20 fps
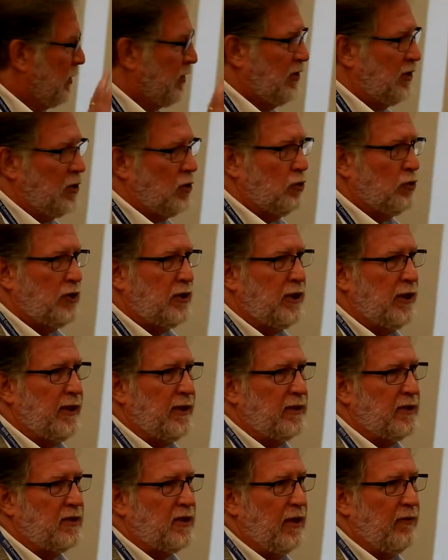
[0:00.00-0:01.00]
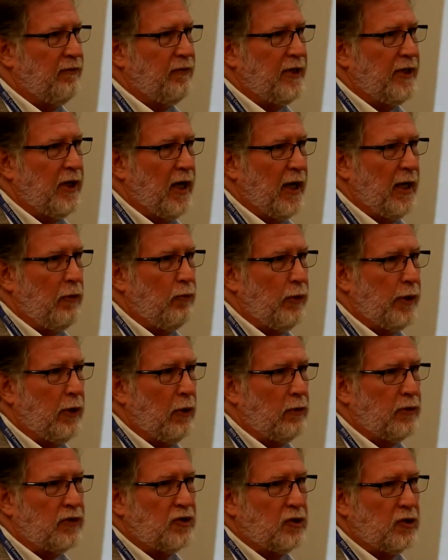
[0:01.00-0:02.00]
what's interesting is every night we
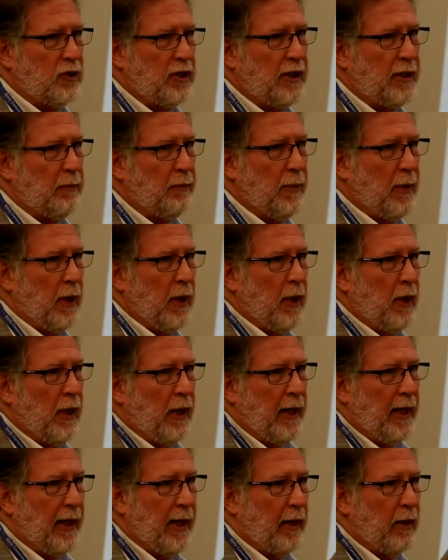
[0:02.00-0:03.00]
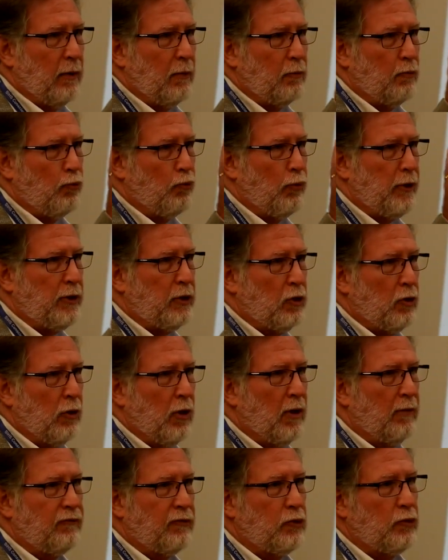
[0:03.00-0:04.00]
go to sleep and we
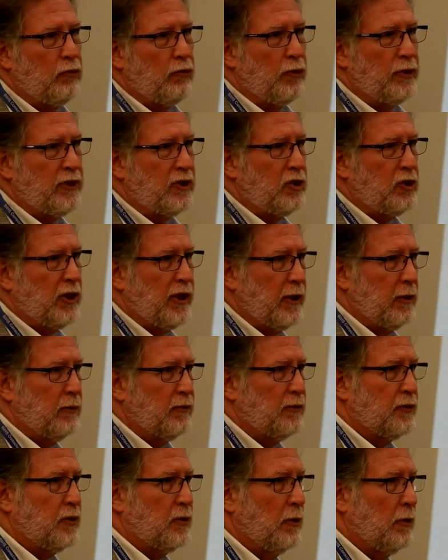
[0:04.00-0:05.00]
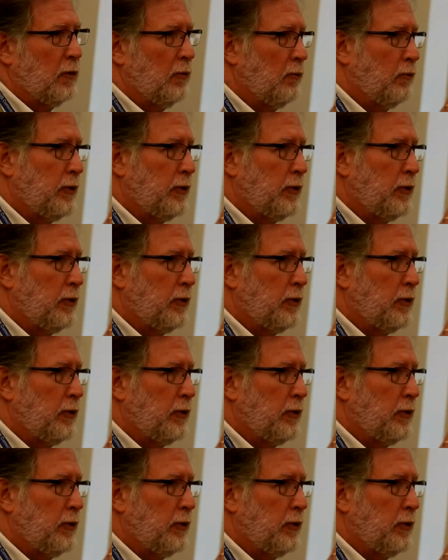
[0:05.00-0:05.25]
turn off two of these channels.